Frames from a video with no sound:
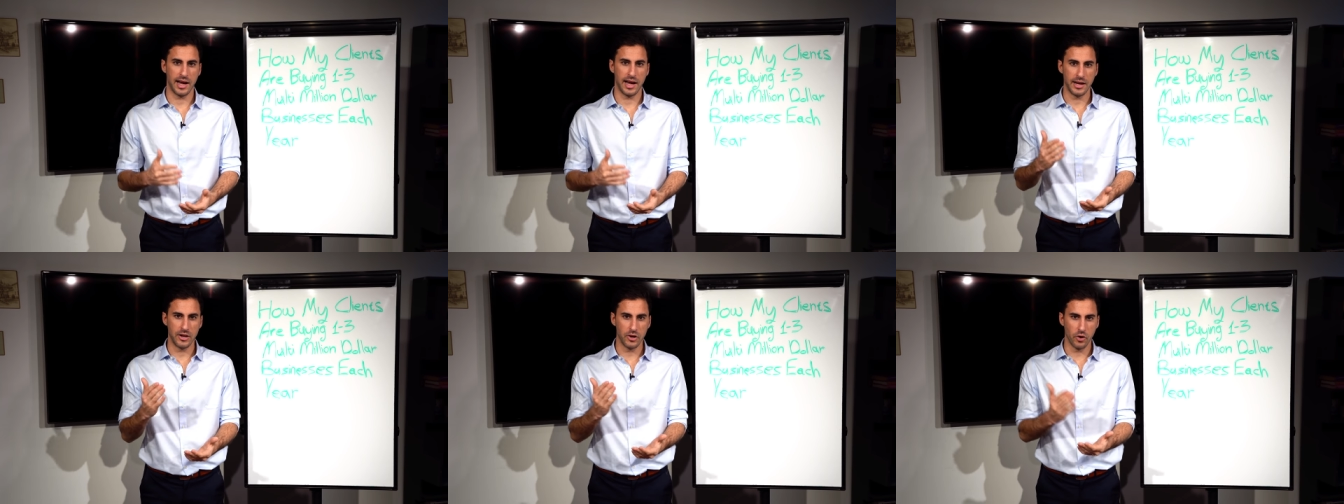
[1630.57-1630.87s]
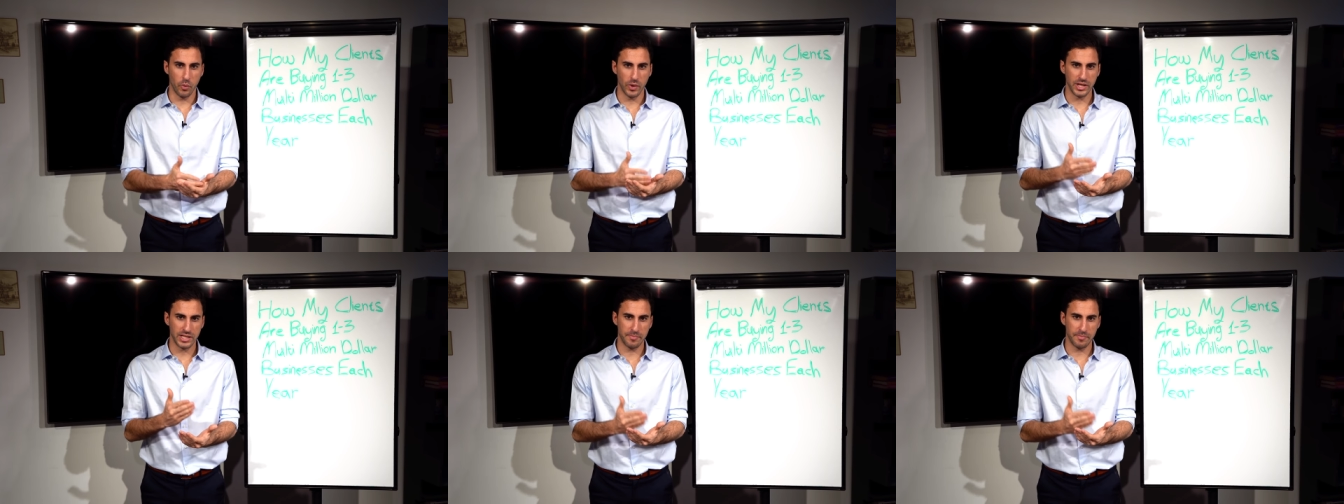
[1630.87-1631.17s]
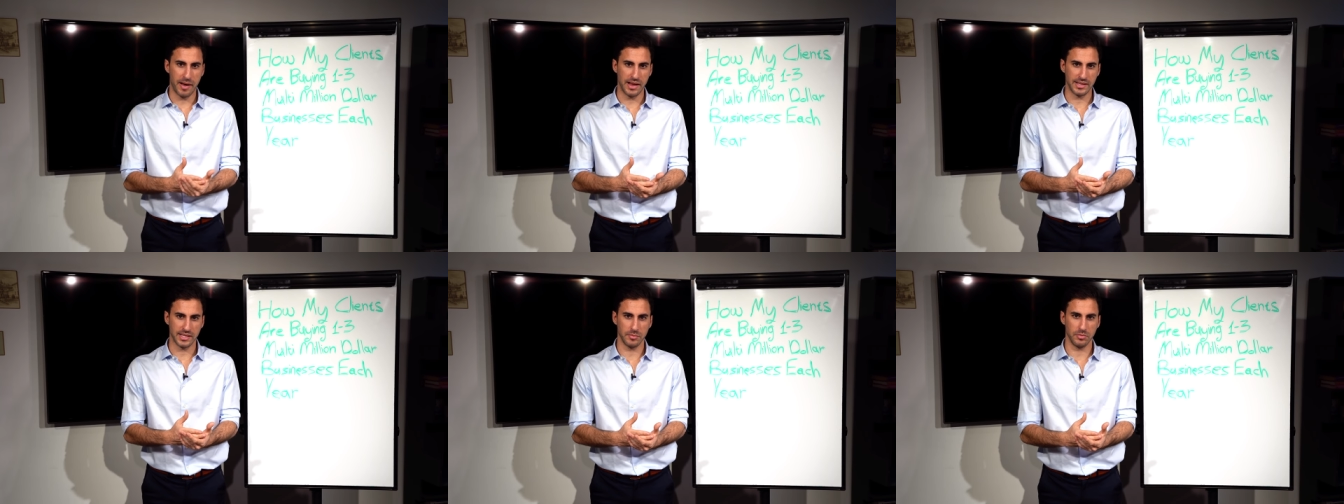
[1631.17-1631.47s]
I know
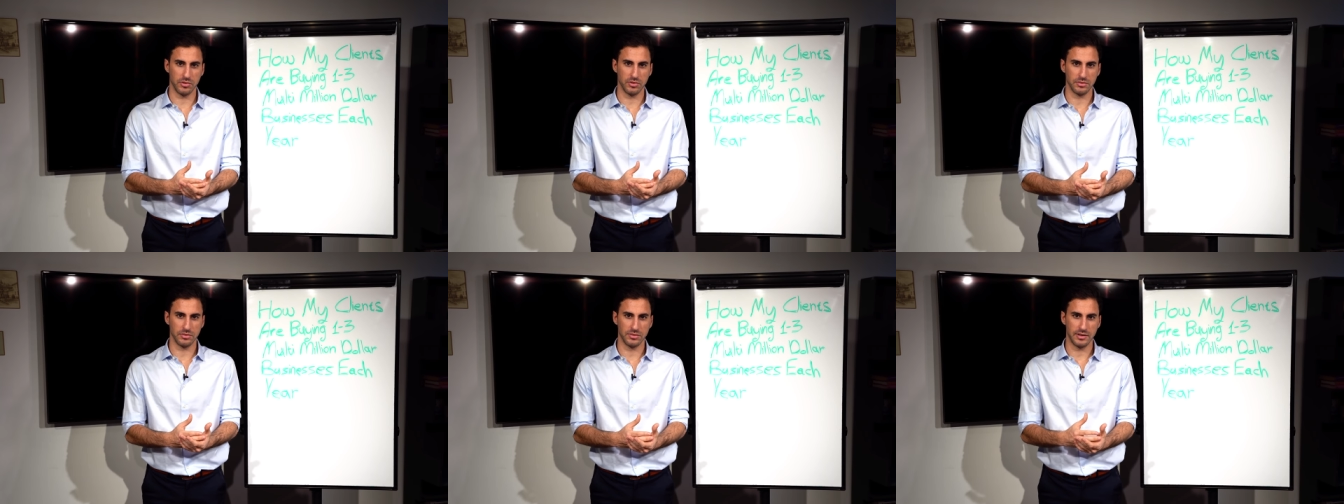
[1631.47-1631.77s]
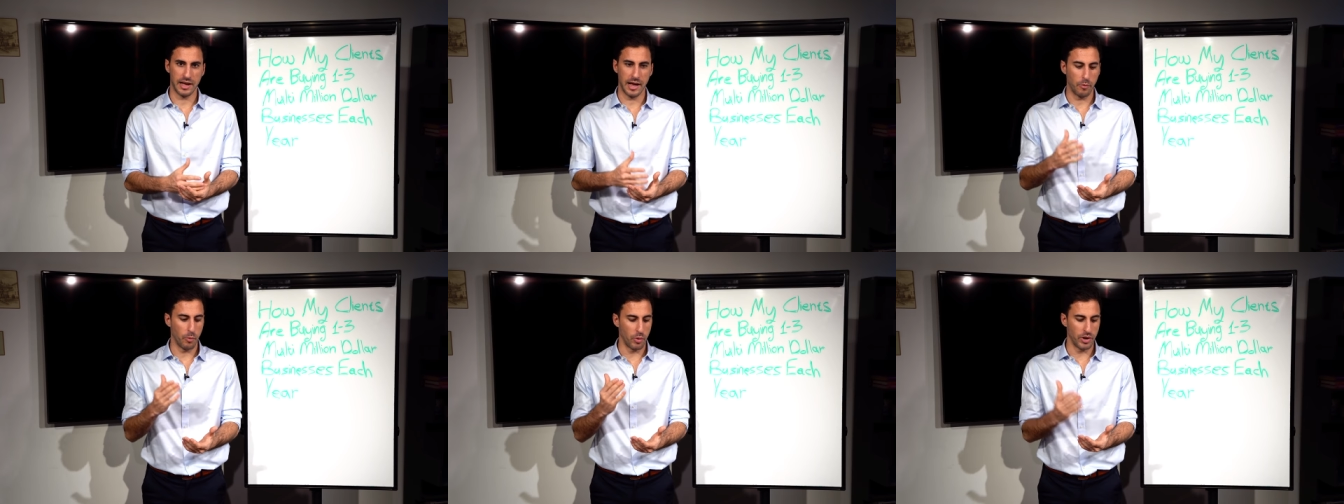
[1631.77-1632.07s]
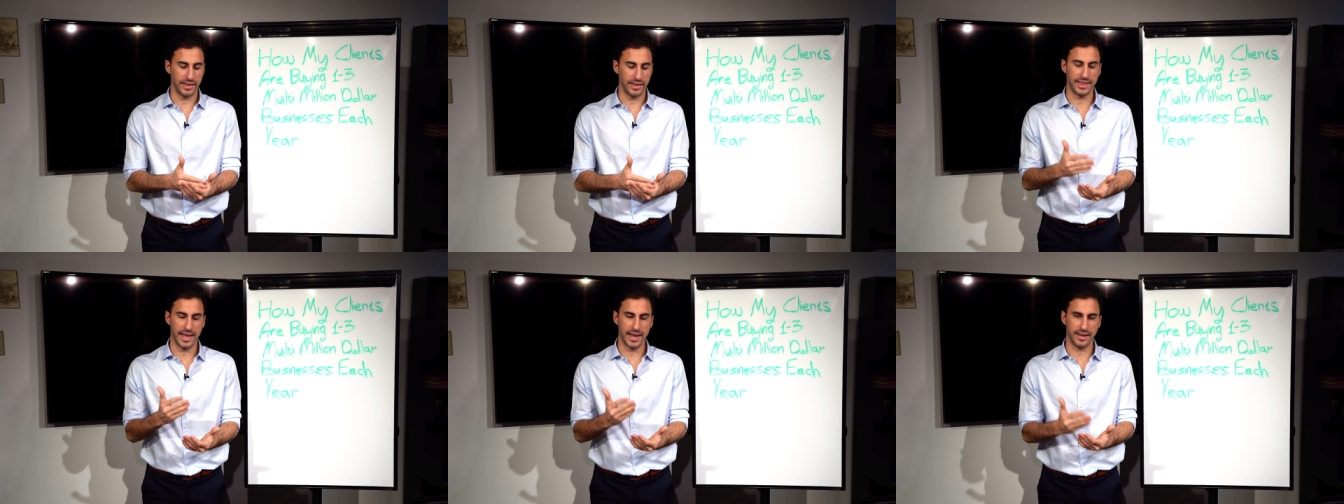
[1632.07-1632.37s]
what's possible. I
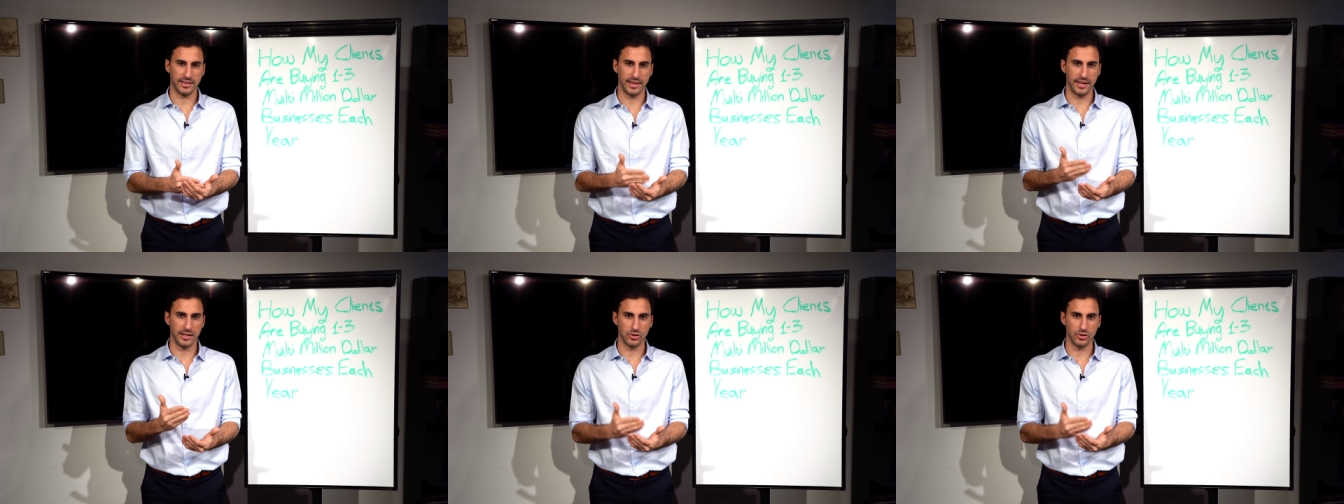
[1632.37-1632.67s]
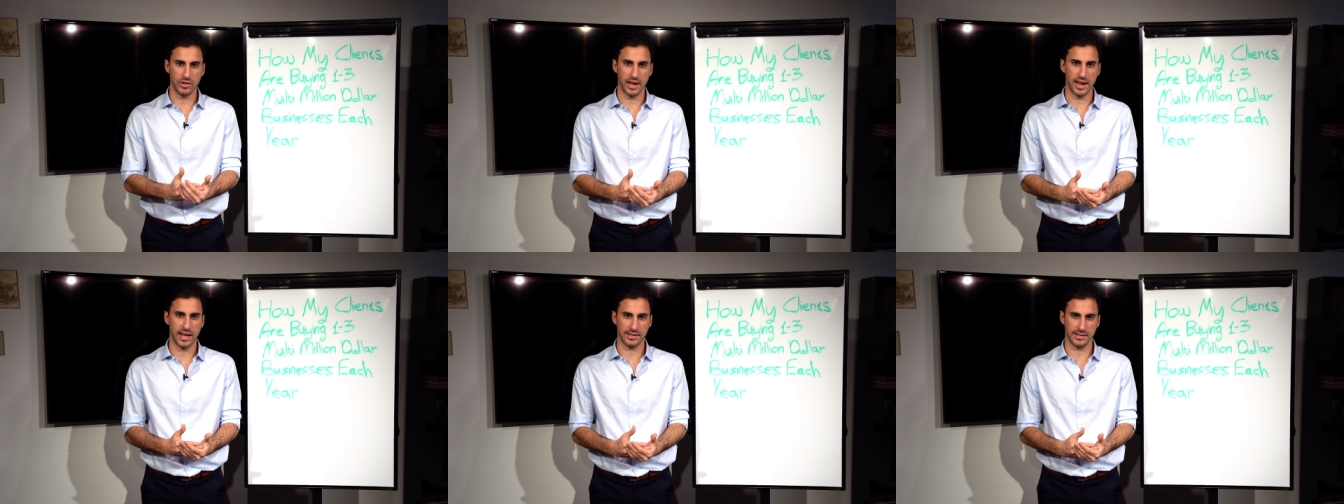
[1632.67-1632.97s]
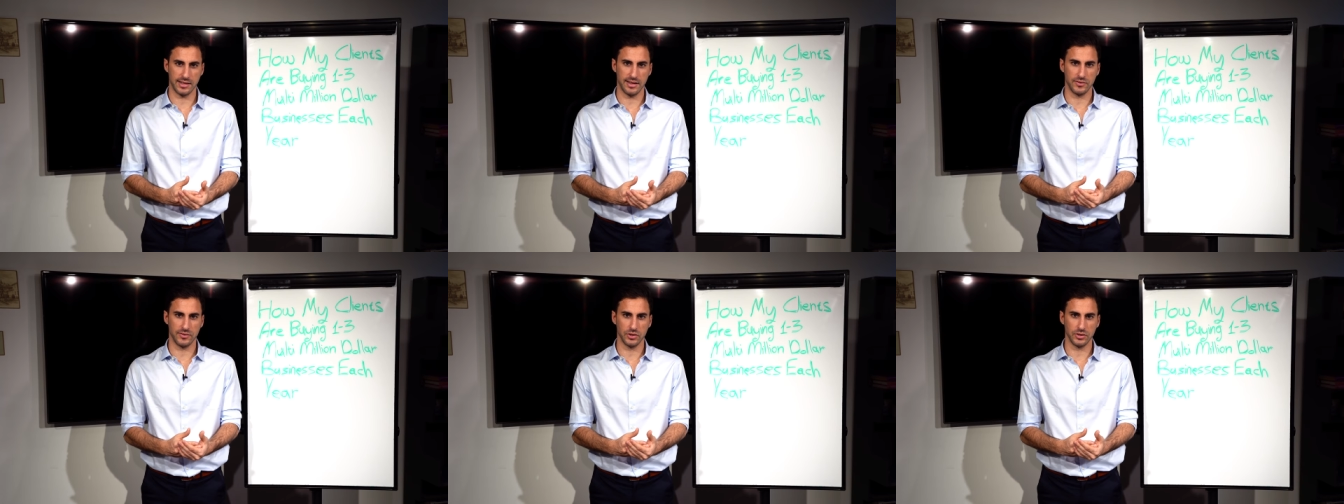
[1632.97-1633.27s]
want to take things to the
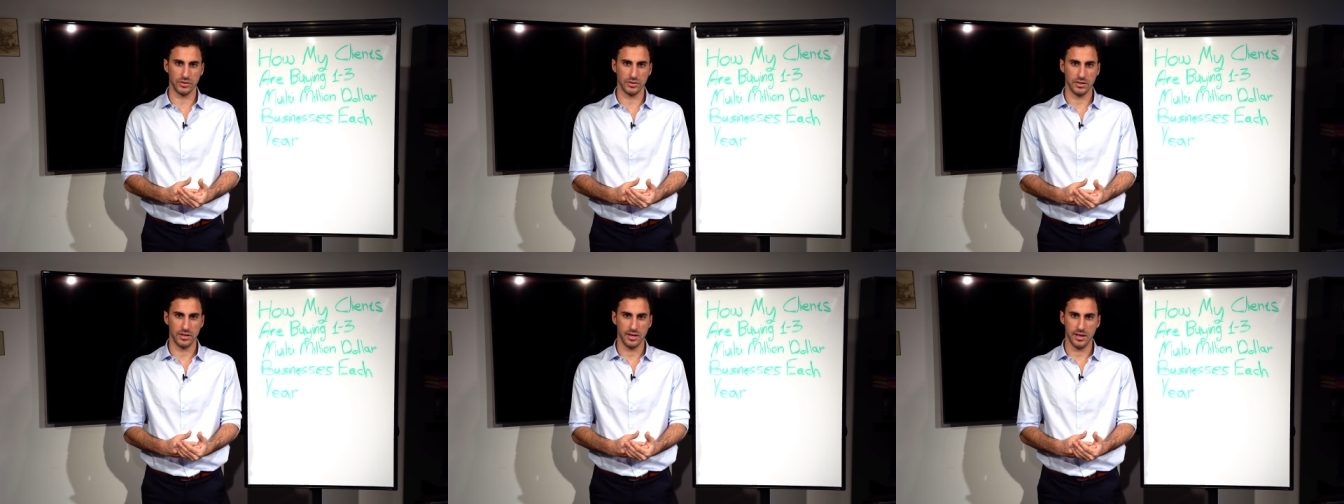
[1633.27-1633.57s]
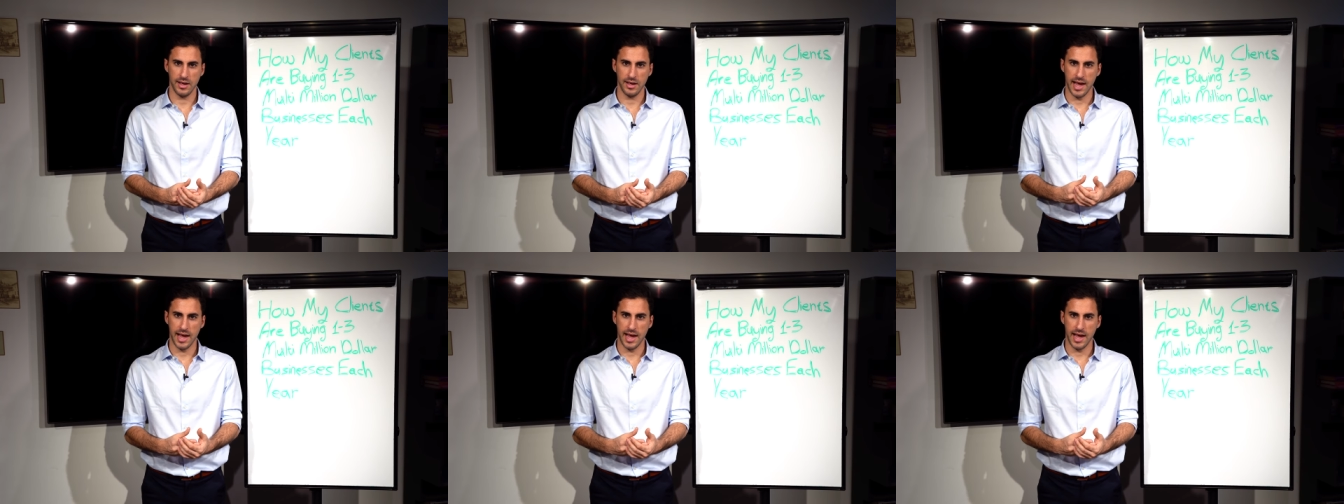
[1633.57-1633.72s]
next level.